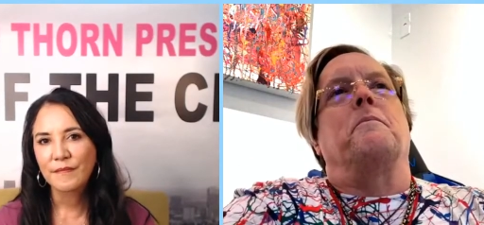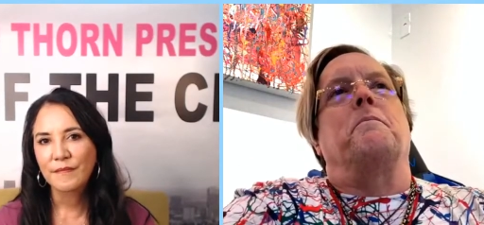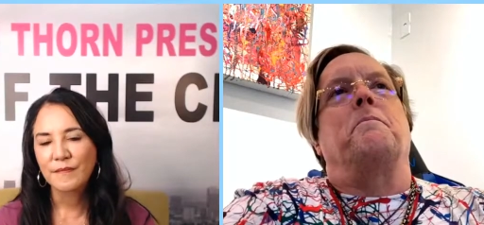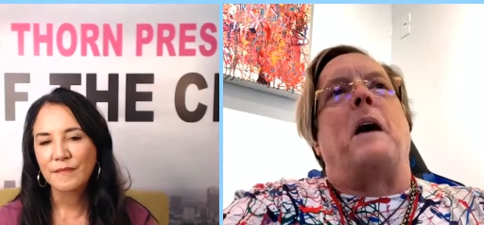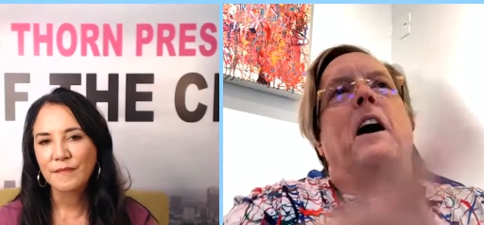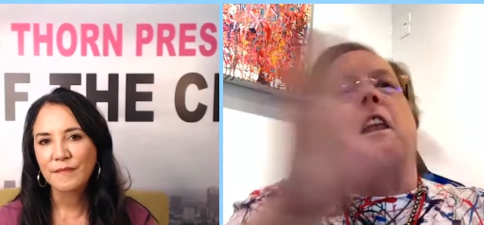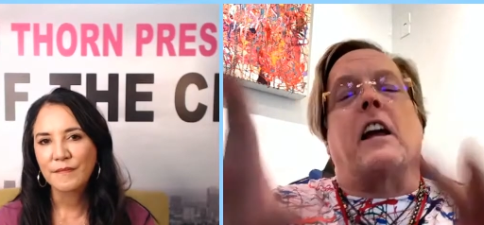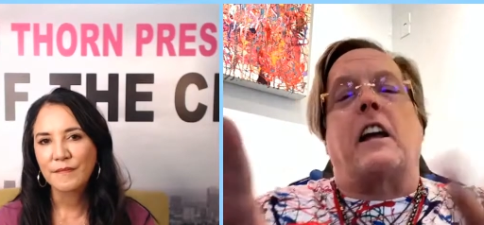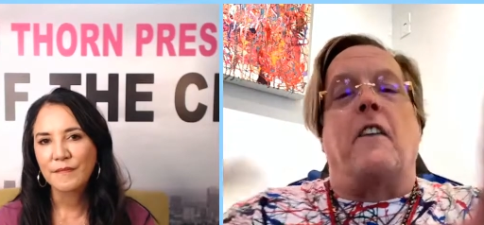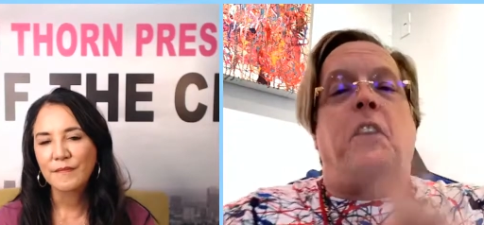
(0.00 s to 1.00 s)

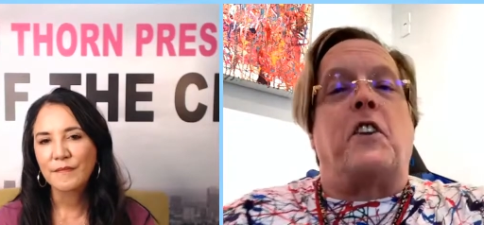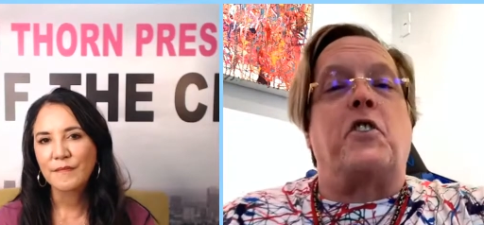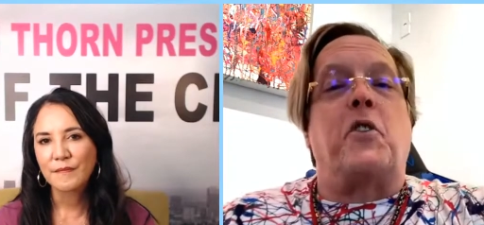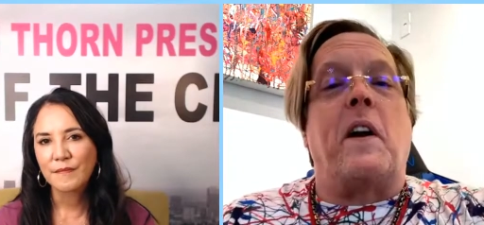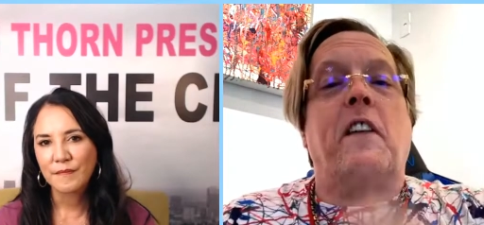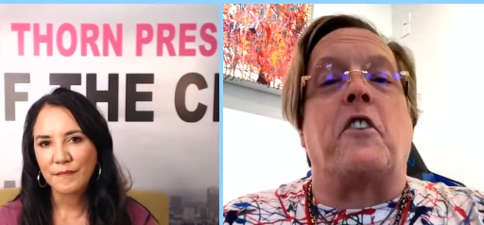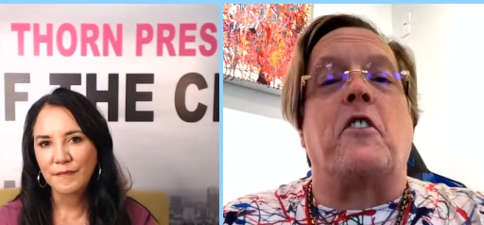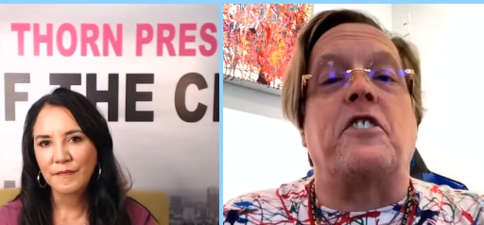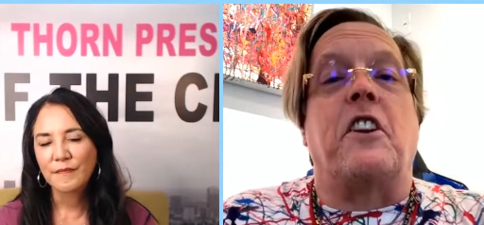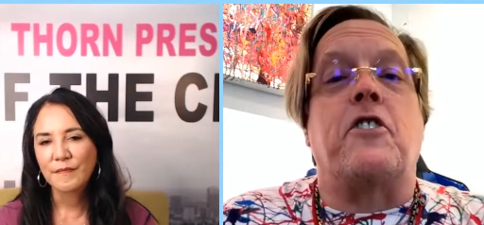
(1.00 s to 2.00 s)
Speaker 1: Pollock of the
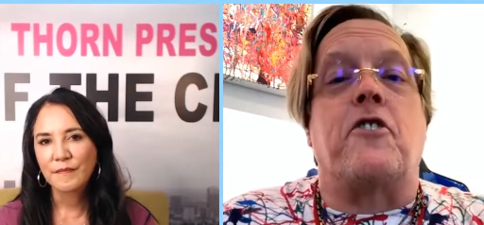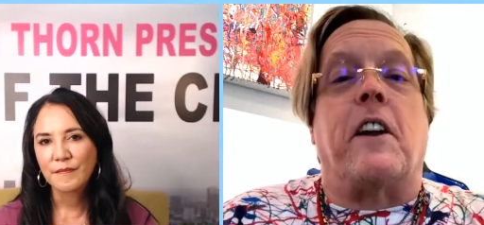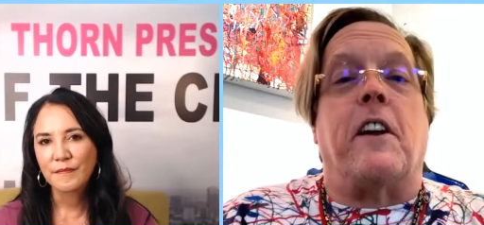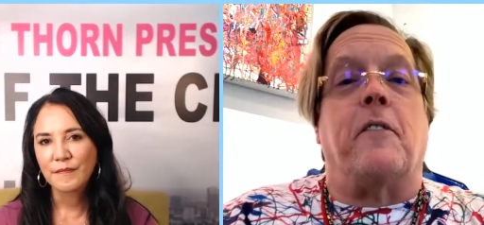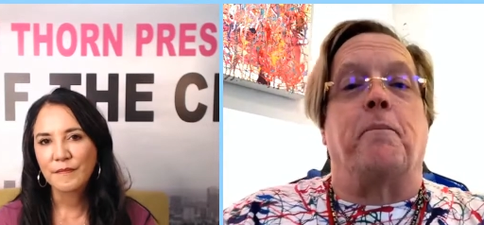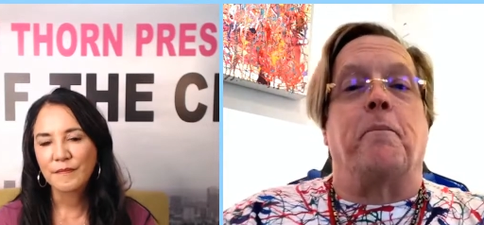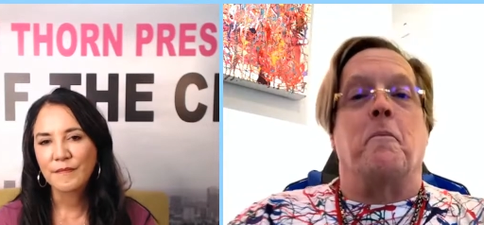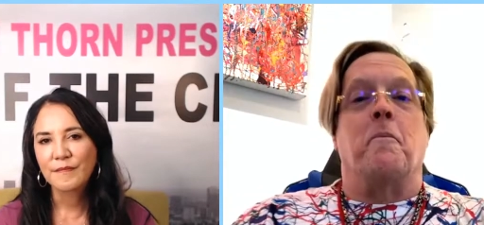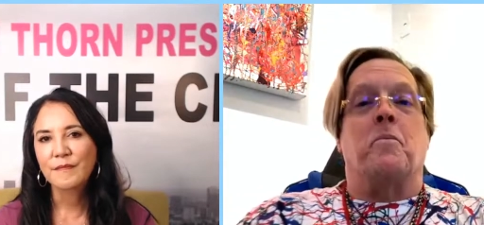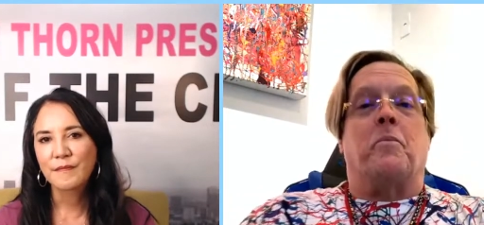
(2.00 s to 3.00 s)
twenty-first century,
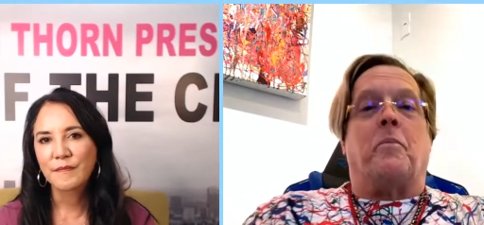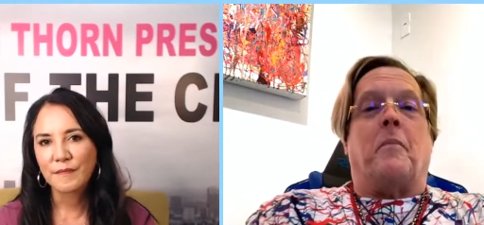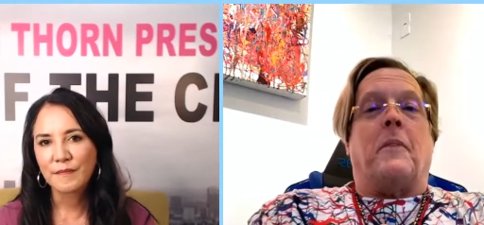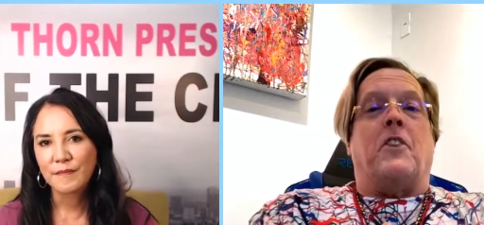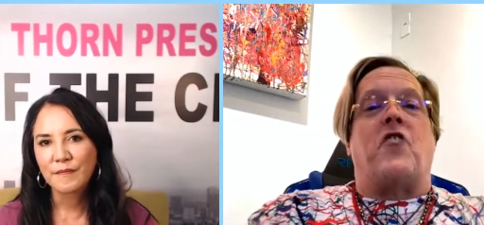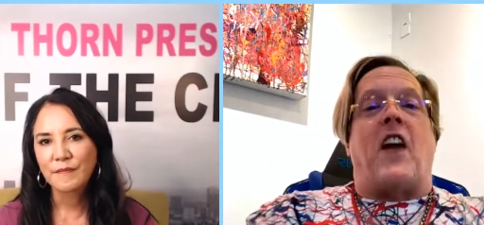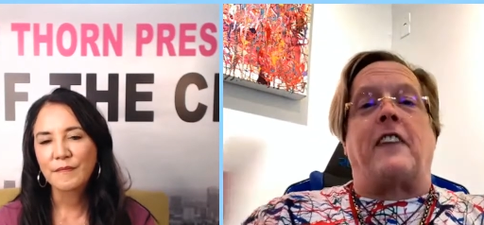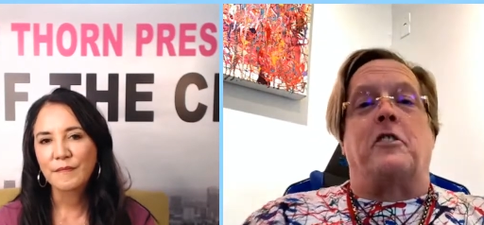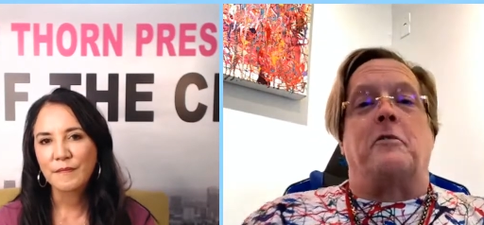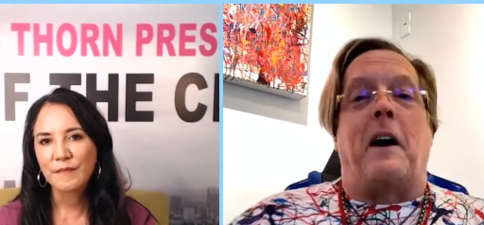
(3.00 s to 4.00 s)

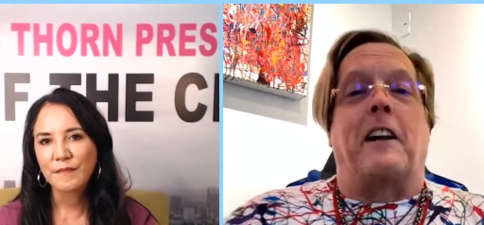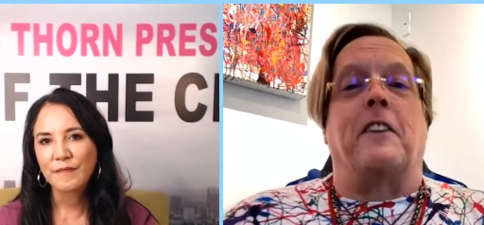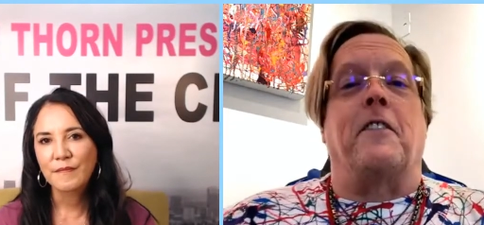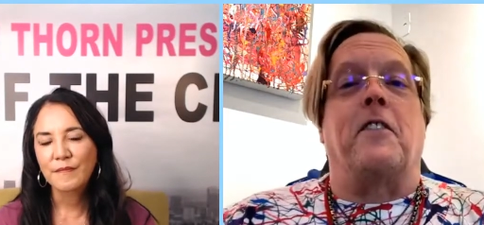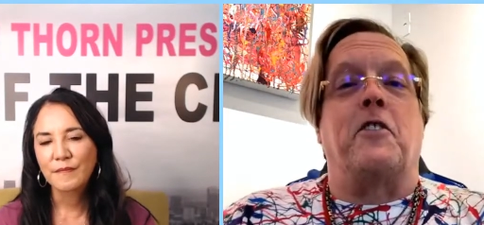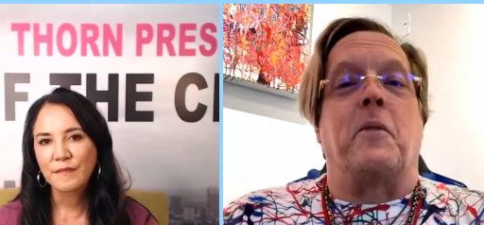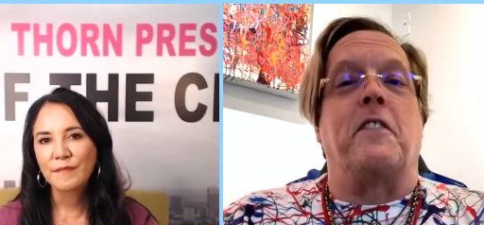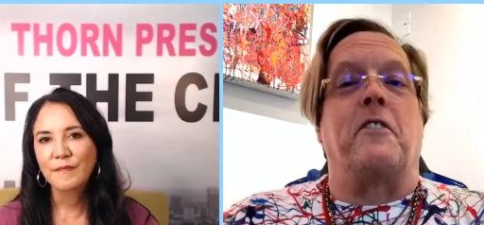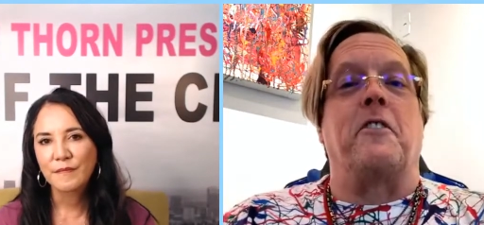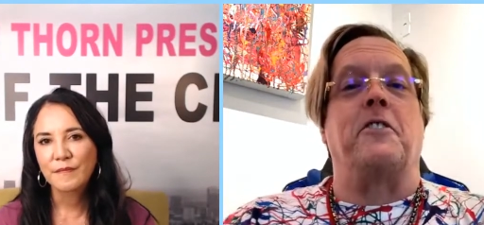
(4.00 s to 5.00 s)
Jackson Pollock of the
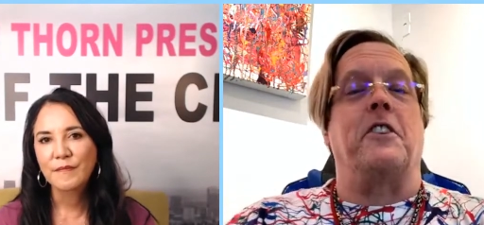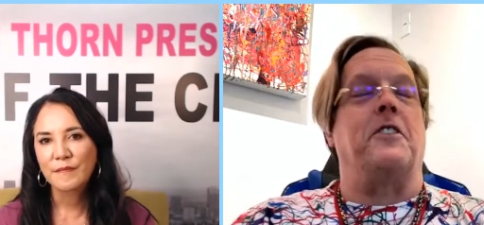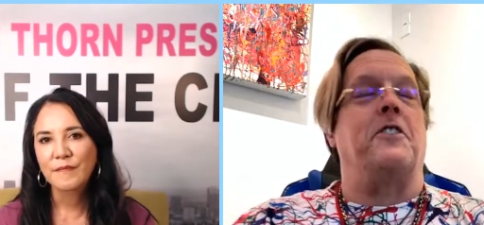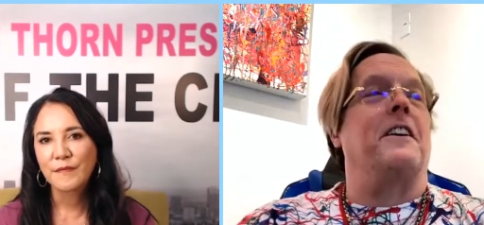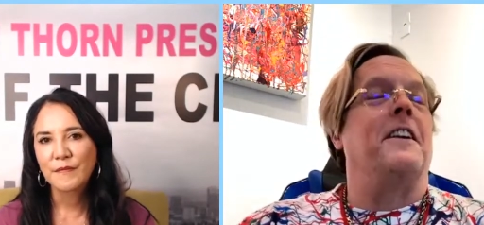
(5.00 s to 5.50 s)
twenty-first century,"